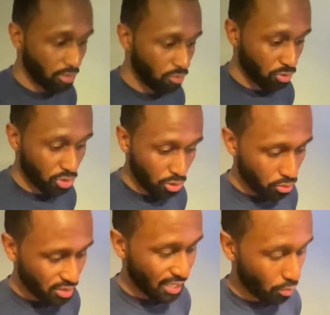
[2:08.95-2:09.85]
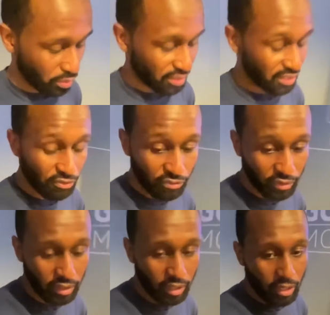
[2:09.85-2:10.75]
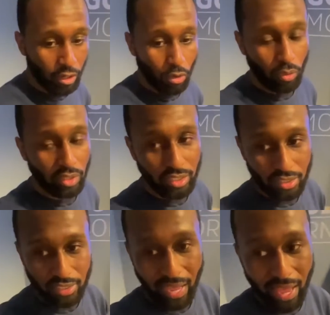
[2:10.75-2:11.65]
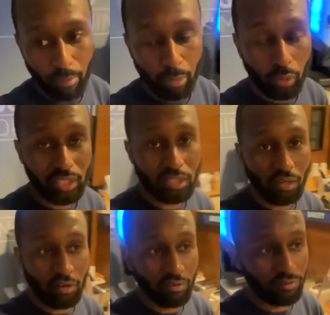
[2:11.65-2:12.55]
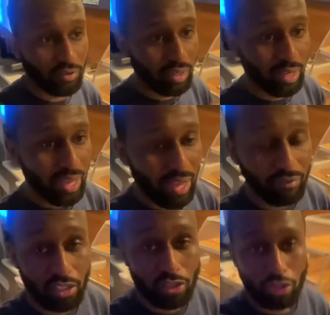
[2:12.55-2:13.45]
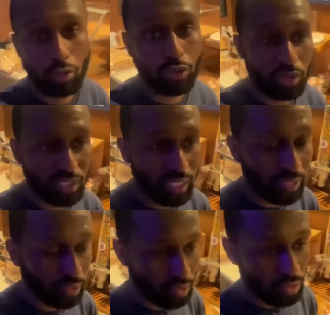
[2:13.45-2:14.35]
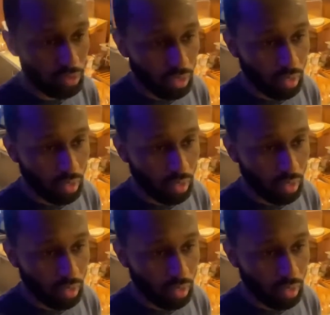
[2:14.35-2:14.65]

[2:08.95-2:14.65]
results that were different was at points of having social status.